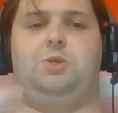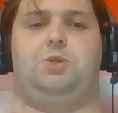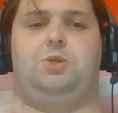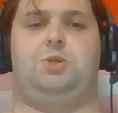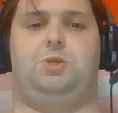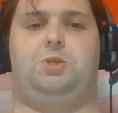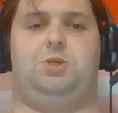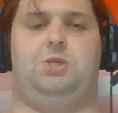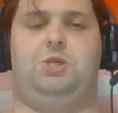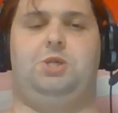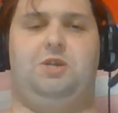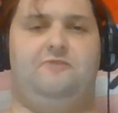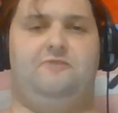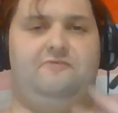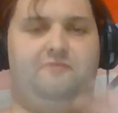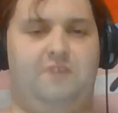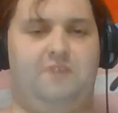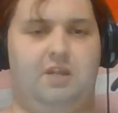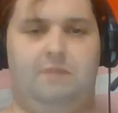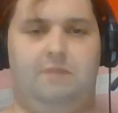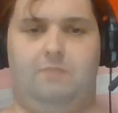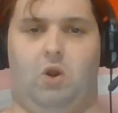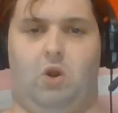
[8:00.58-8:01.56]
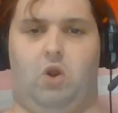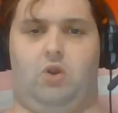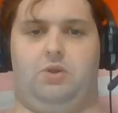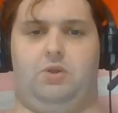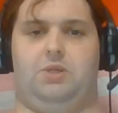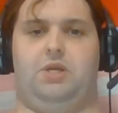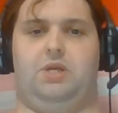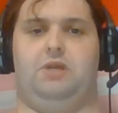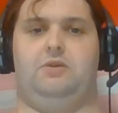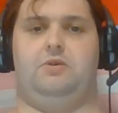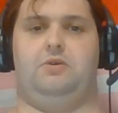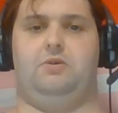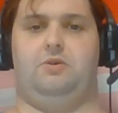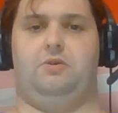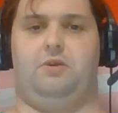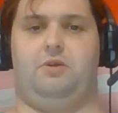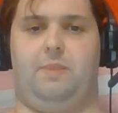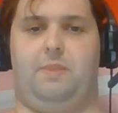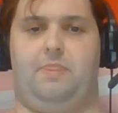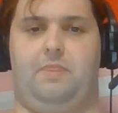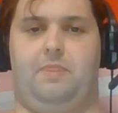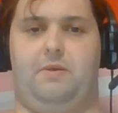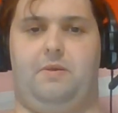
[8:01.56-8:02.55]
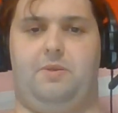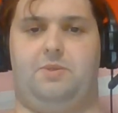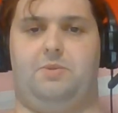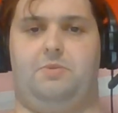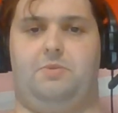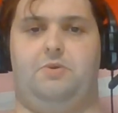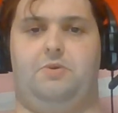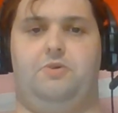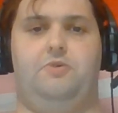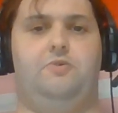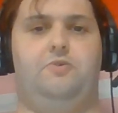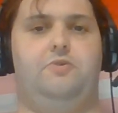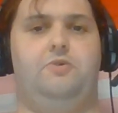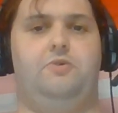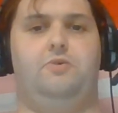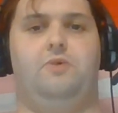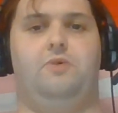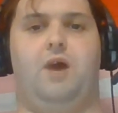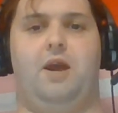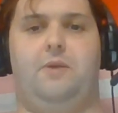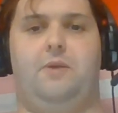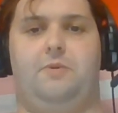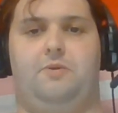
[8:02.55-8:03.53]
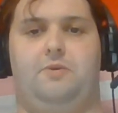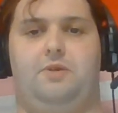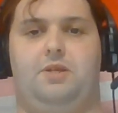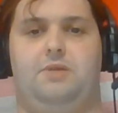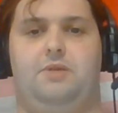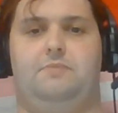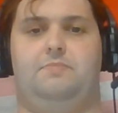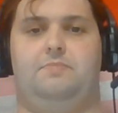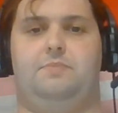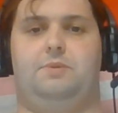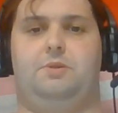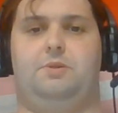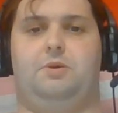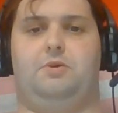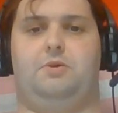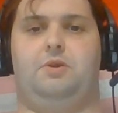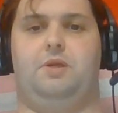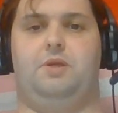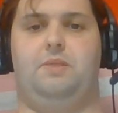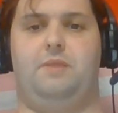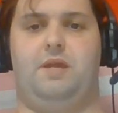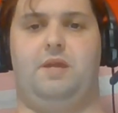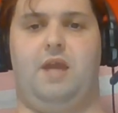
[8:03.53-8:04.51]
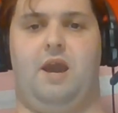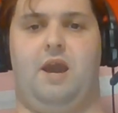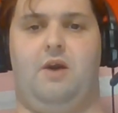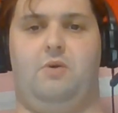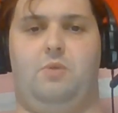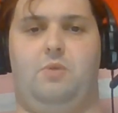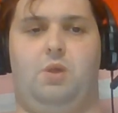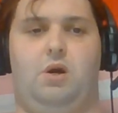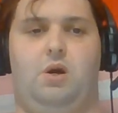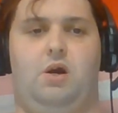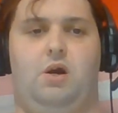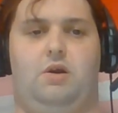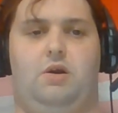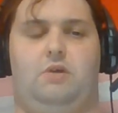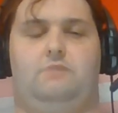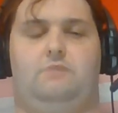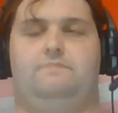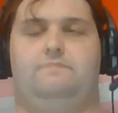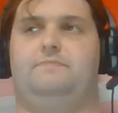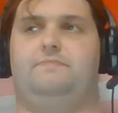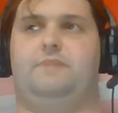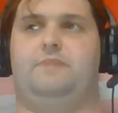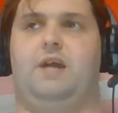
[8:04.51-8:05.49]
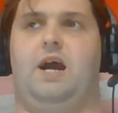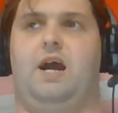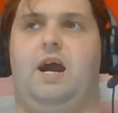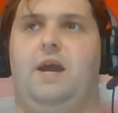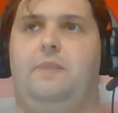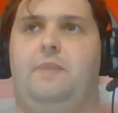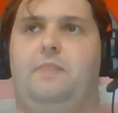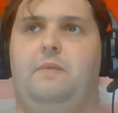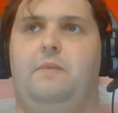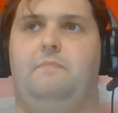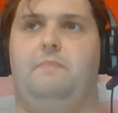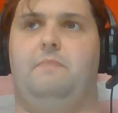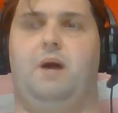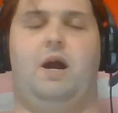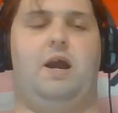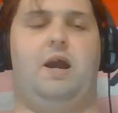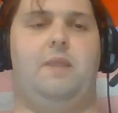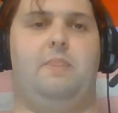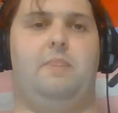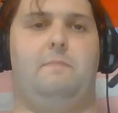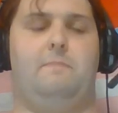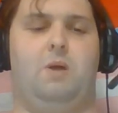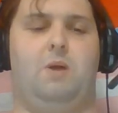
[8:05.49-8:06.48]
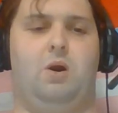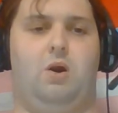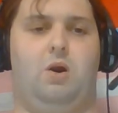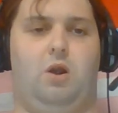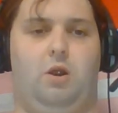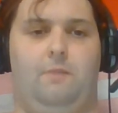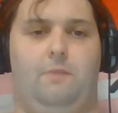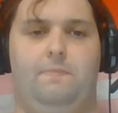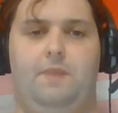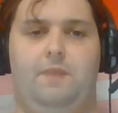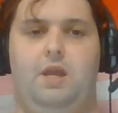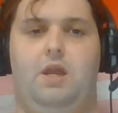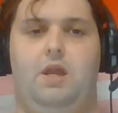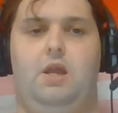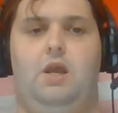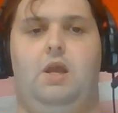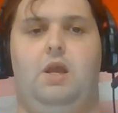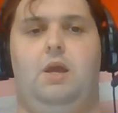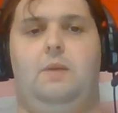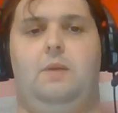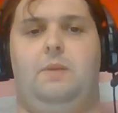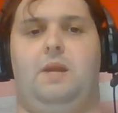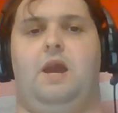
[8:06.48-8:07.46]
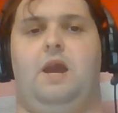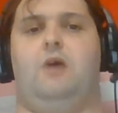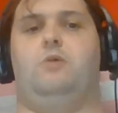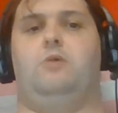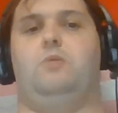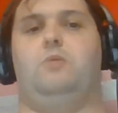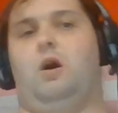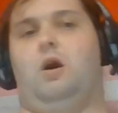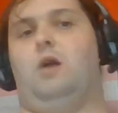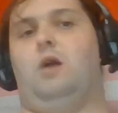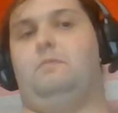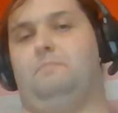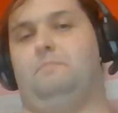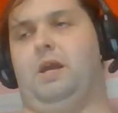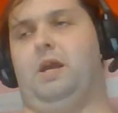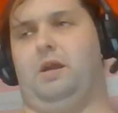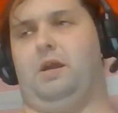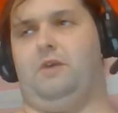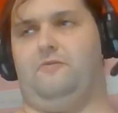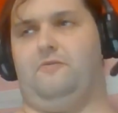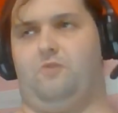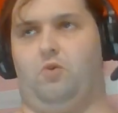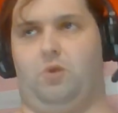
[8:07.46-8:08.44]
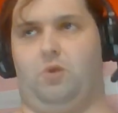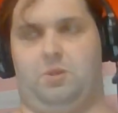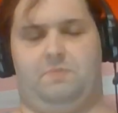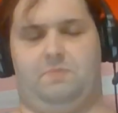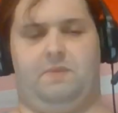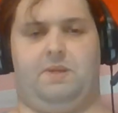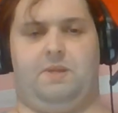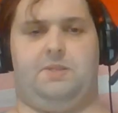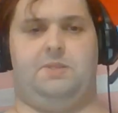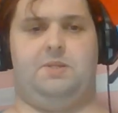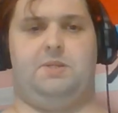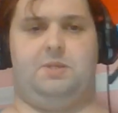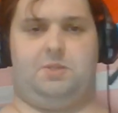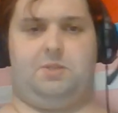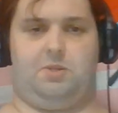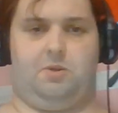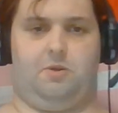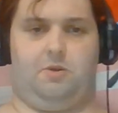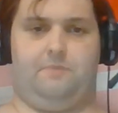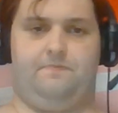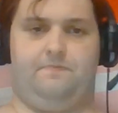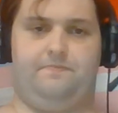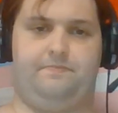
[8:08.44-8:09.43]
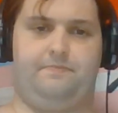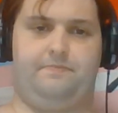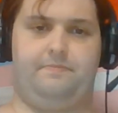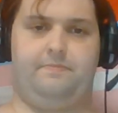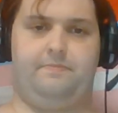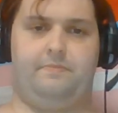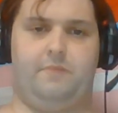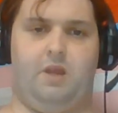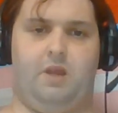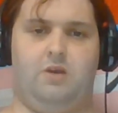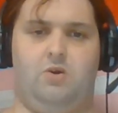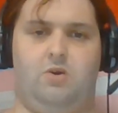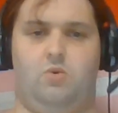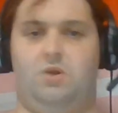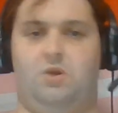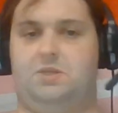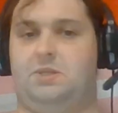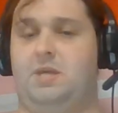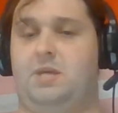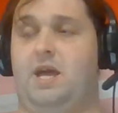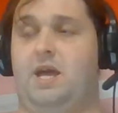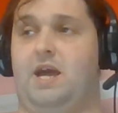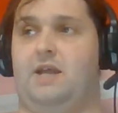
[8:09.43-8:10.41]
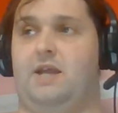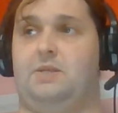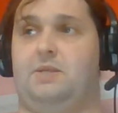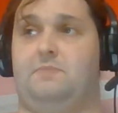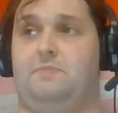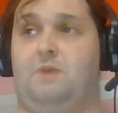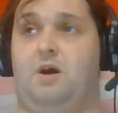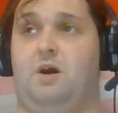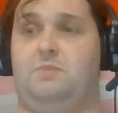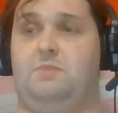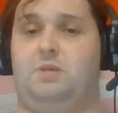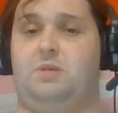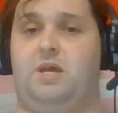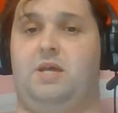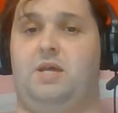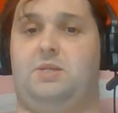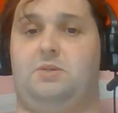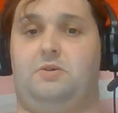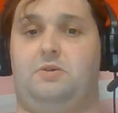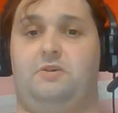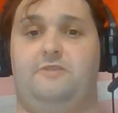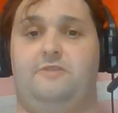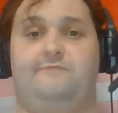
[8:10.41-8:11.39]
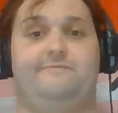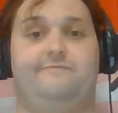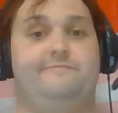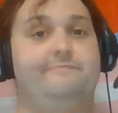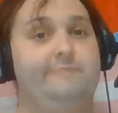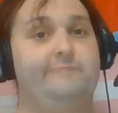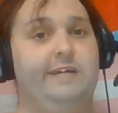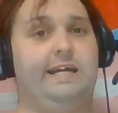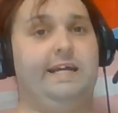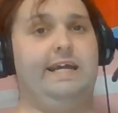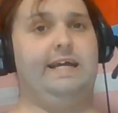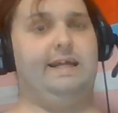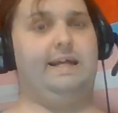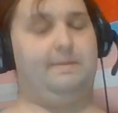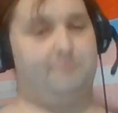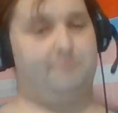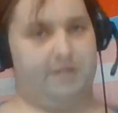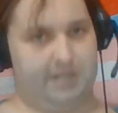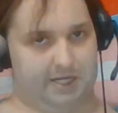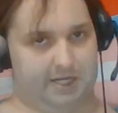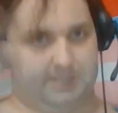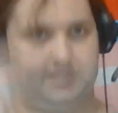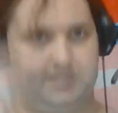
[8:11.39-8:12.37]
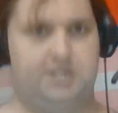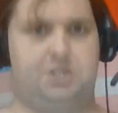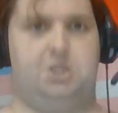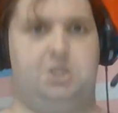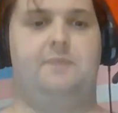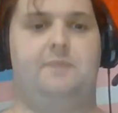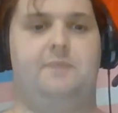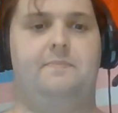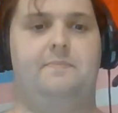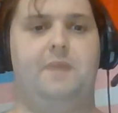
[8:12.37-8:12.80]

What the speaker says: the shifty bartender at the saloon who either can turn in the outlaw or hide them behind the bar. The outlaw being, of course, my sister. Oh, what's that? It's mom's last nerve? I'm gonna touch